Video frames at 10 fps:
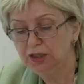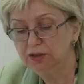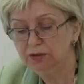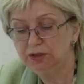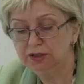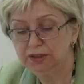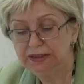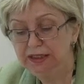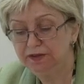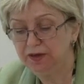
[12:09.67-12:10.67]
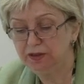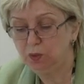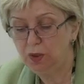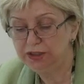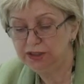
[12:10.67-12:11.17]
do not give
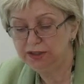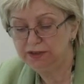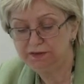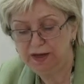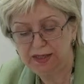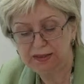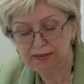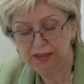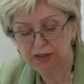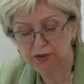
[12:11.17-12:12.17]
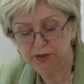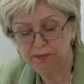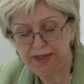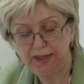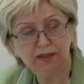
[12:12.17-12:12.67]
unwanted advice, do not
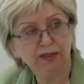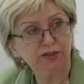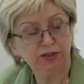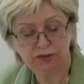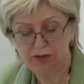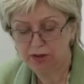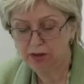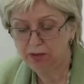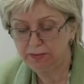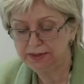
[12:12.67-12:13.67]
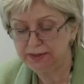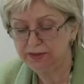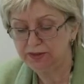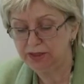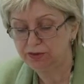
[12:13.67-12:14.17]
make unnecessary comments,
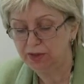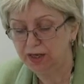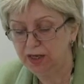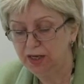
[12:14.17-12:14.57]
etc.